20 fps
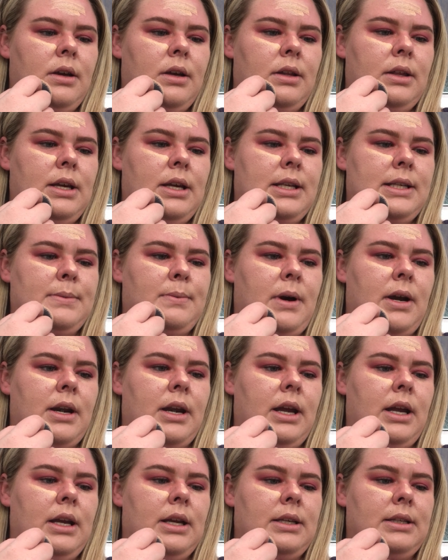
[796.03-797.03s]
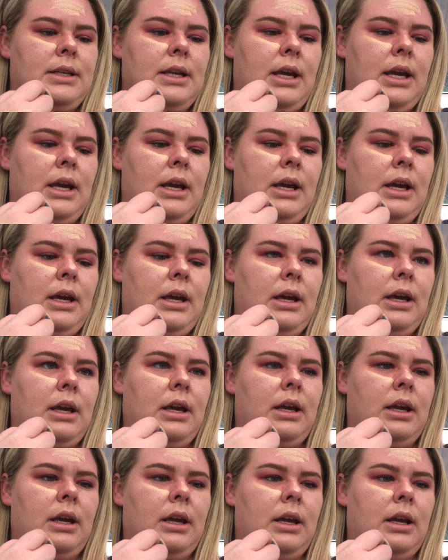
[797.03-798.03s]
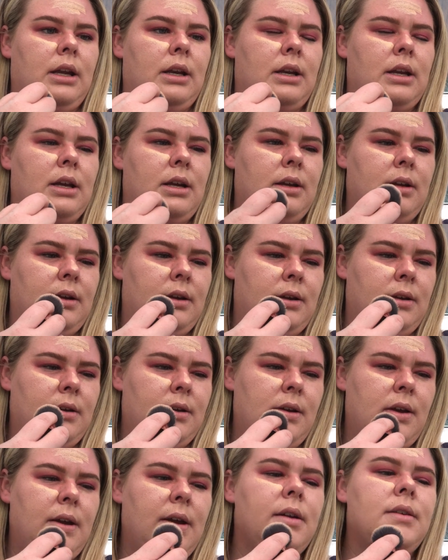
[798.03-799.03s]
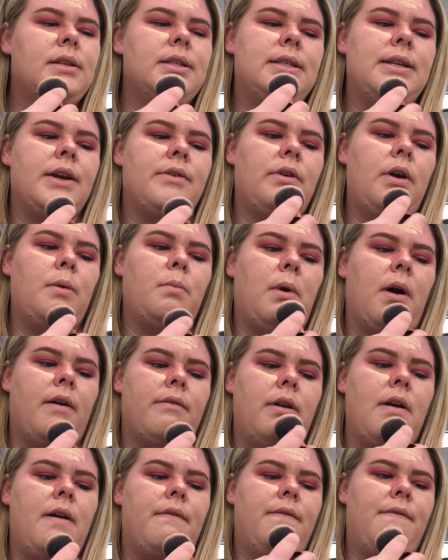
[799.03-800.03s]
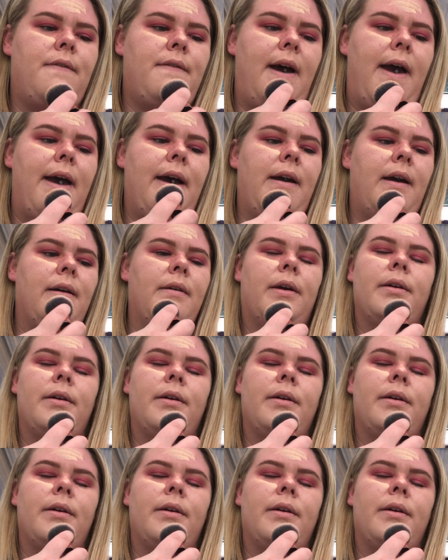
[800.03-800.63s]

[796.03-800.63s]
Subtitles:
This one is in 01 Fair.